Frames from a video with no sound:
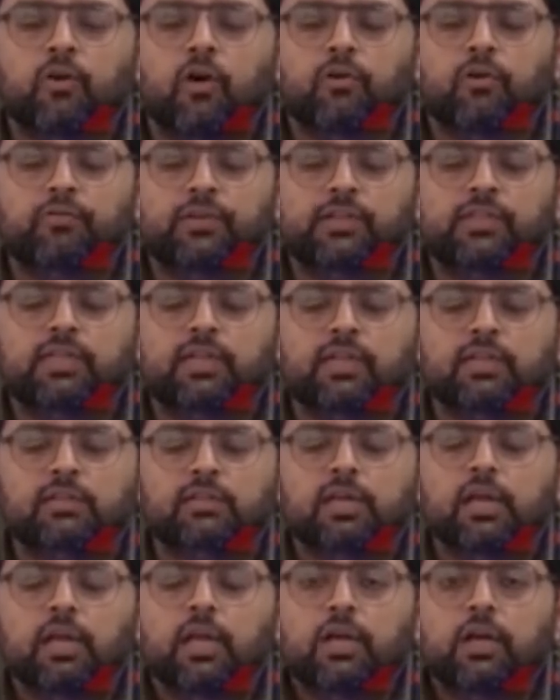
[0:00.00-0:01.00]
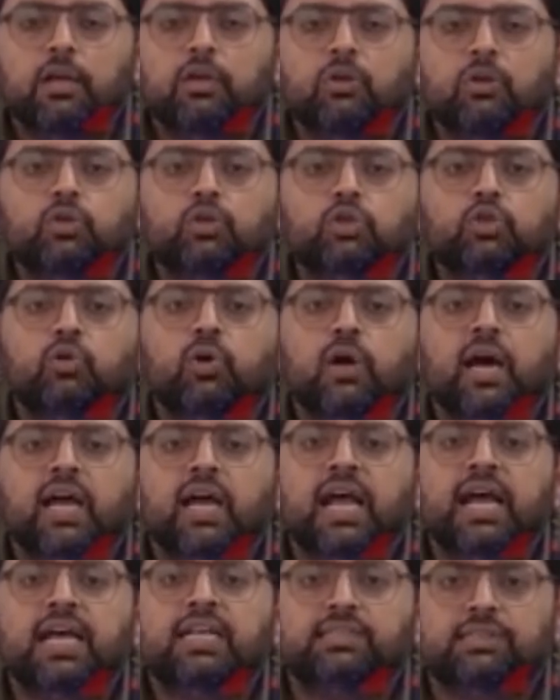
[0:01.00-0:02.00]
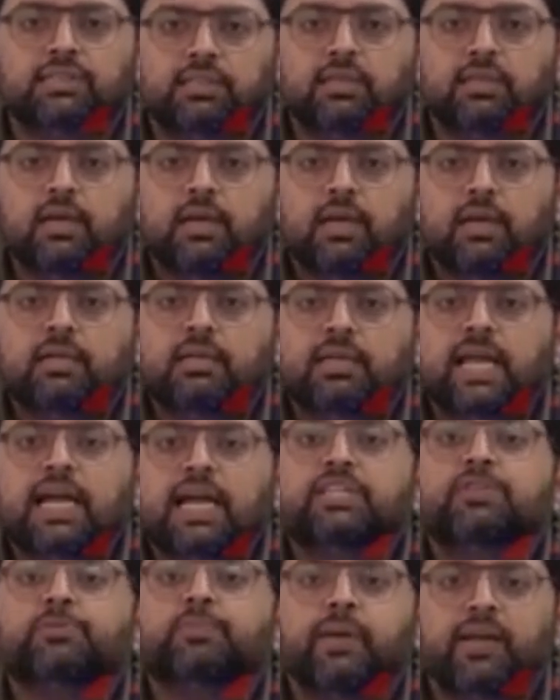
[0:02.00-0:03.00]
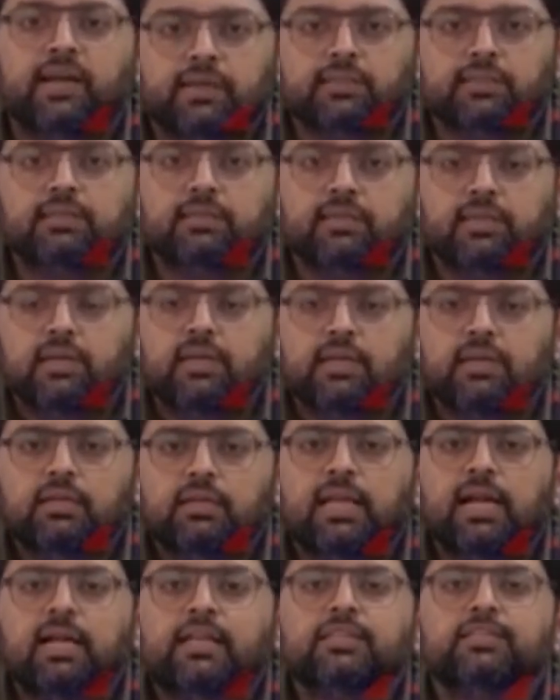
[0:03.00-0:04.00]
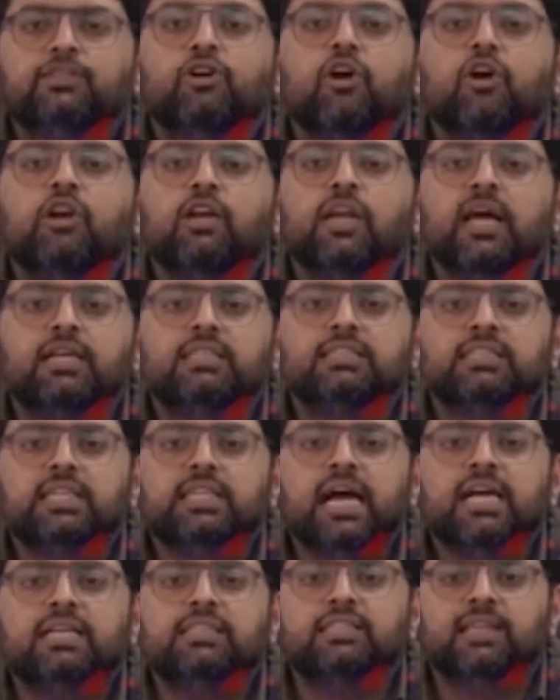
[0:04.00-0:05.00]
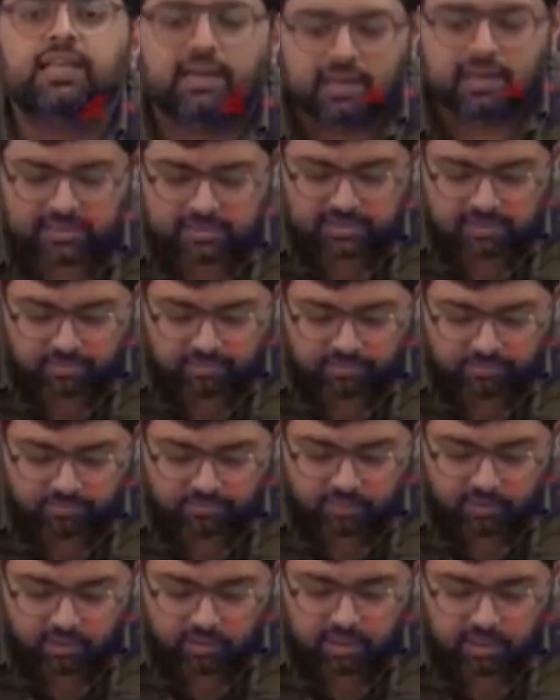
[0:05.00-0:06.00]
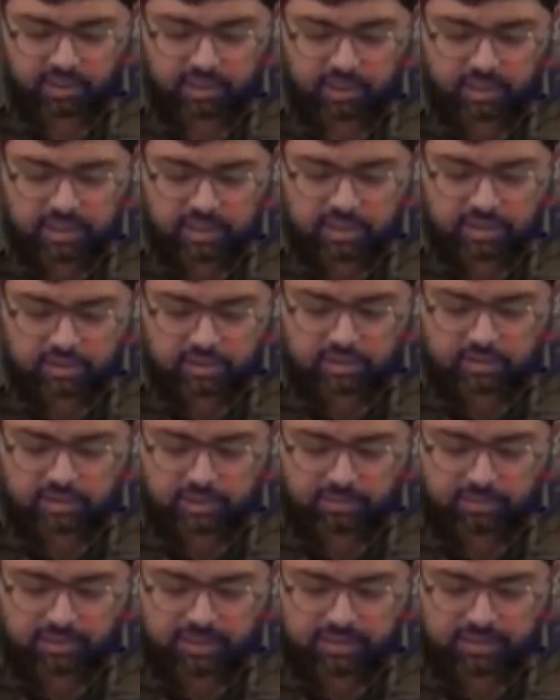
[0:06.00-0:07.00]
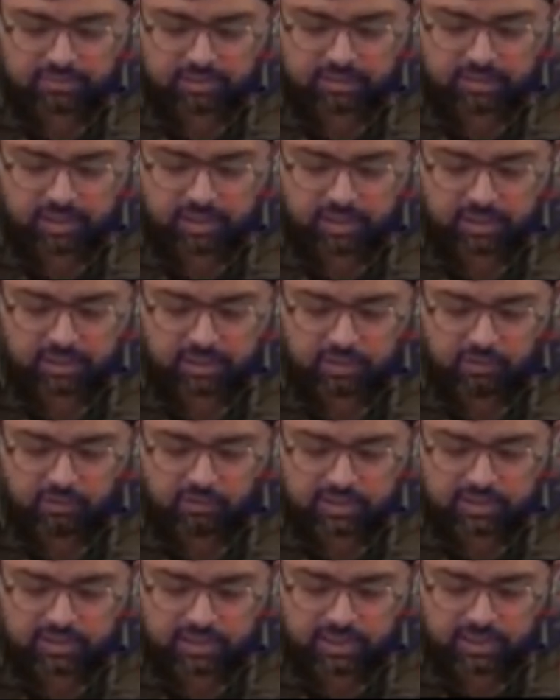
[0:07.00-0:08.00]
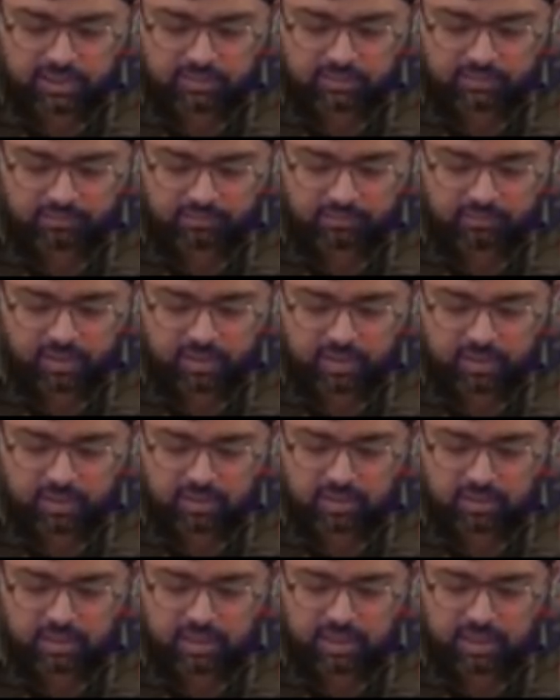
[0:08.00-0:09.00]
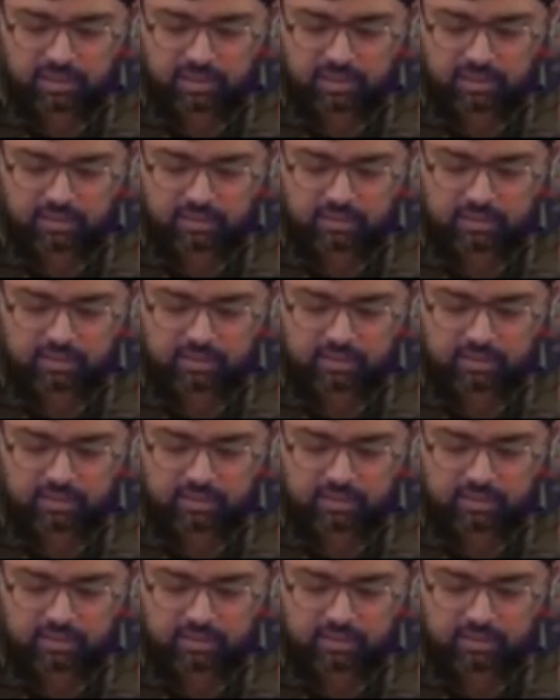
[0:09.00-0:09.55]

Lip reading: officials used to harass taxpayers. That is called as tax terrorism. Okay. So, sometimes you will see that,